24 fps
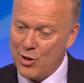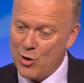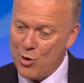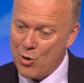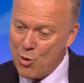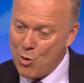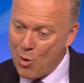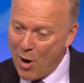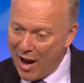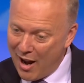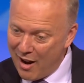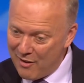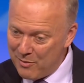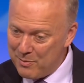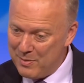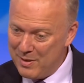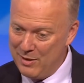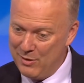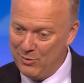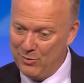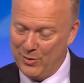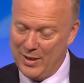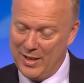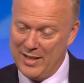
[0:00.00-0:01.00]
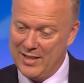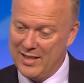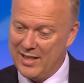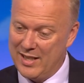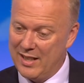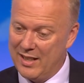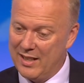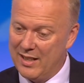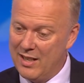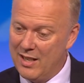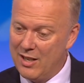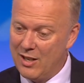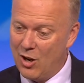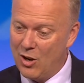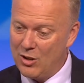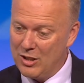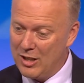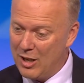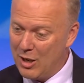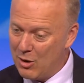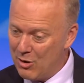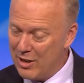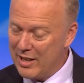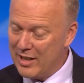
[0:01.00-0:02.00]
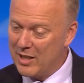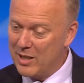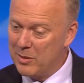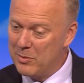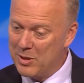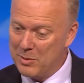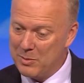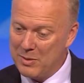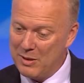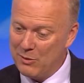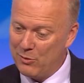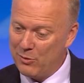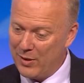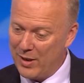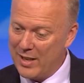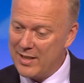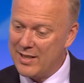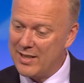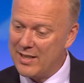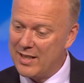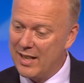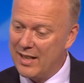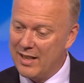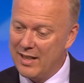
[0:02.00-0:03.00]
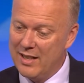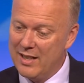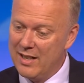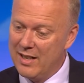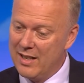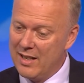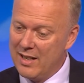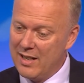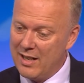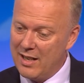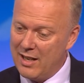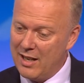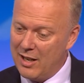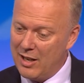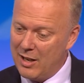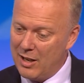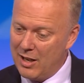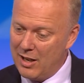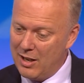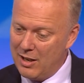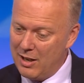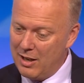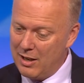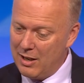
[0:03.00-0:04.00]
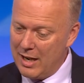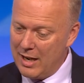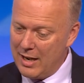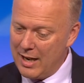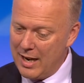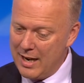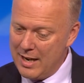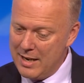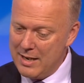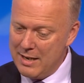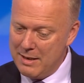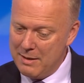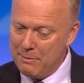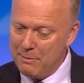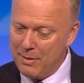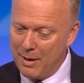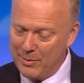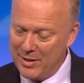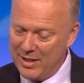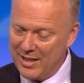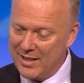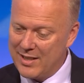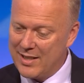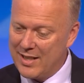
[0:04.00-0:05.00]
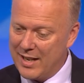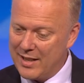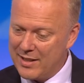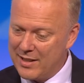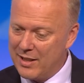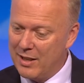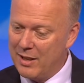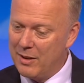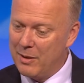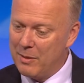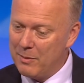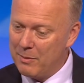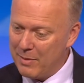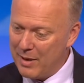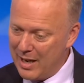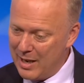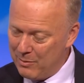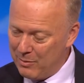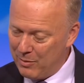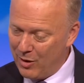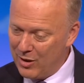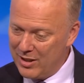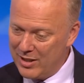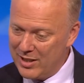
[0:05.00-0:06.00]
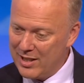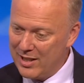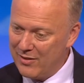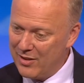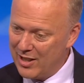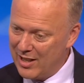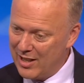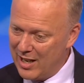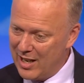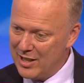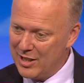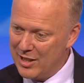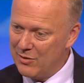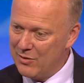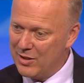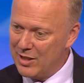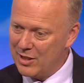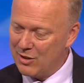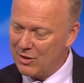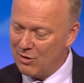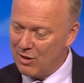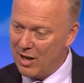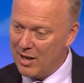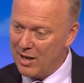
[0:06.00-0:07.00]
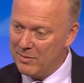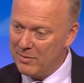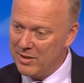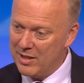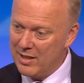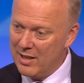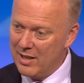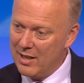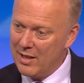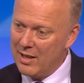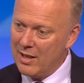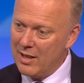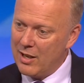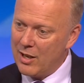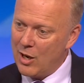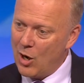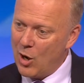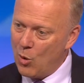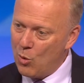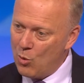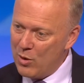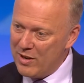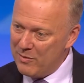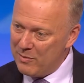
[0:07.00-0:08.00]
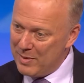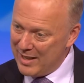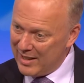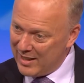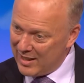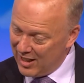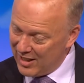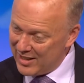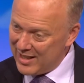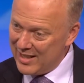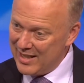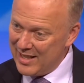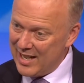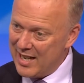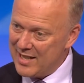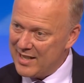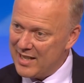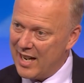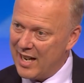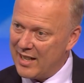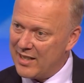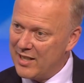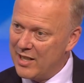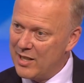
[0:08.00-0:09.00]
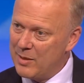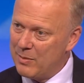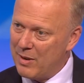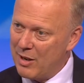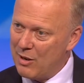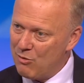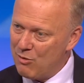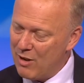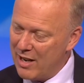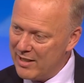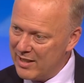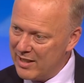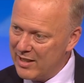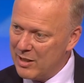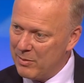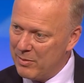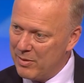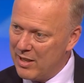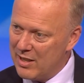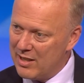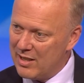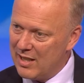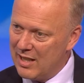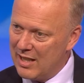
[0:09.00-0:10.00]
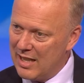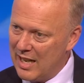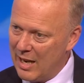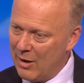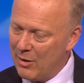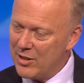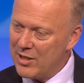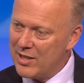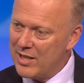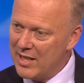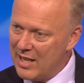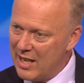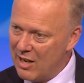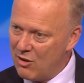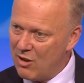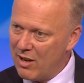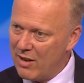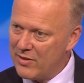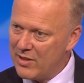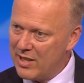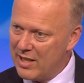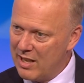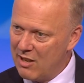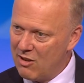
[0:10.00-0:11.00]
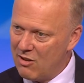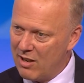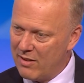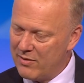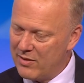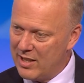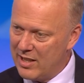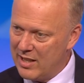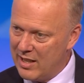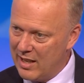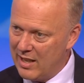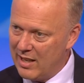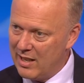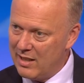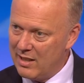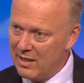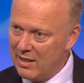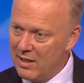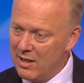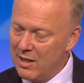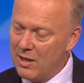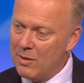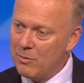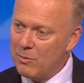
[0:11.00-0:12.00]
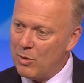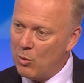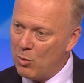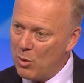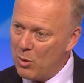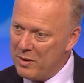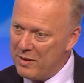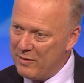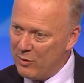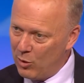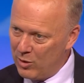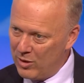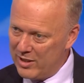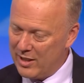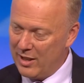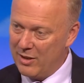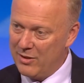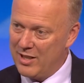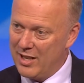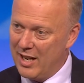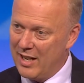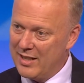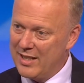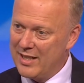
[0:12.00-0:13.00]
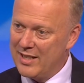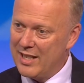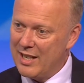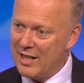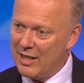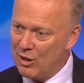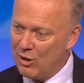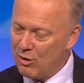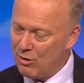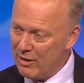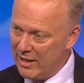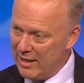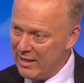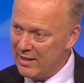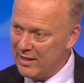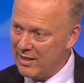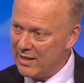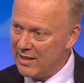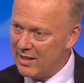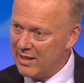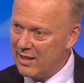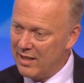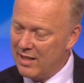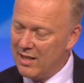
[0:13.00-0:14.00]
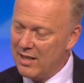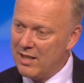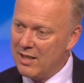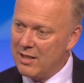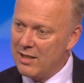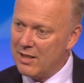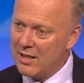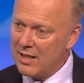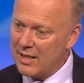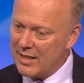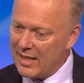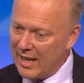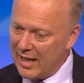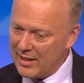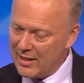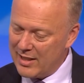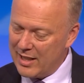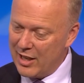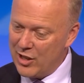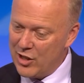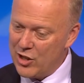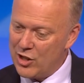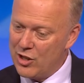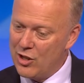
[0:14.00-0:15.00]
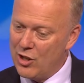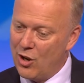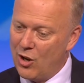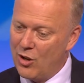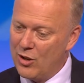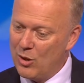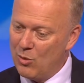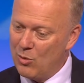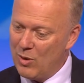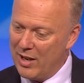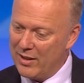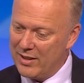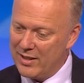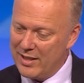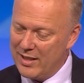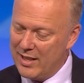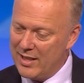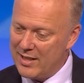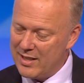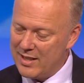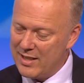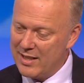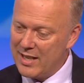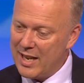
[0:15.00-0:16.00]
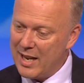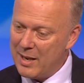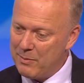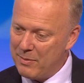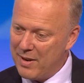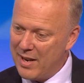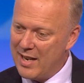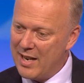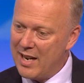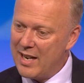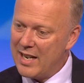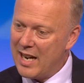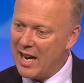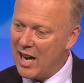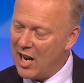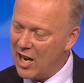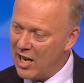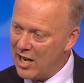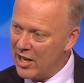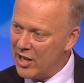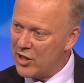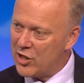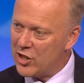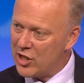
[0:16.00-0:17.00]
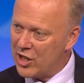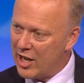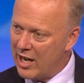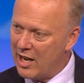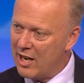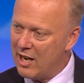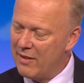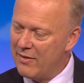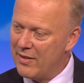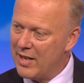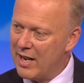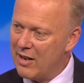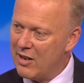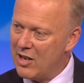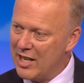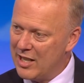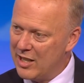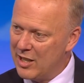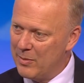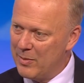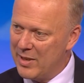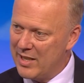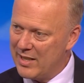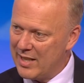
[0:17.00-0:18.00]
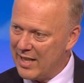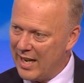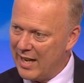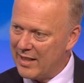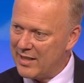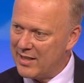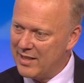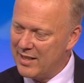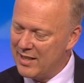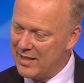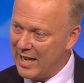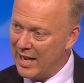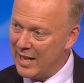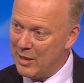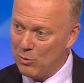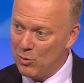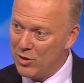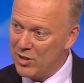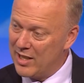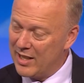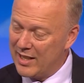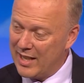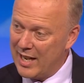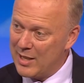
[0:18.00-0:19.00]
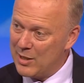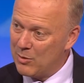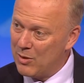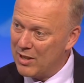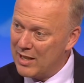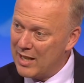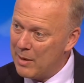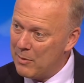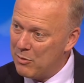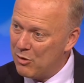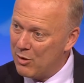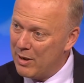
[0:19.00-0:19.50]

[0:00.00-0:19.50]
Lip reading: who have been facing, on lower incomes, have been facing a public sector pay policy of the kind you've described. We've been cutting their taxes by raising the personal allowance year after year after year. But what we've also done is increased the taxation on the wealthiest. They pay a higher share of their income in tax today than was the case when Labour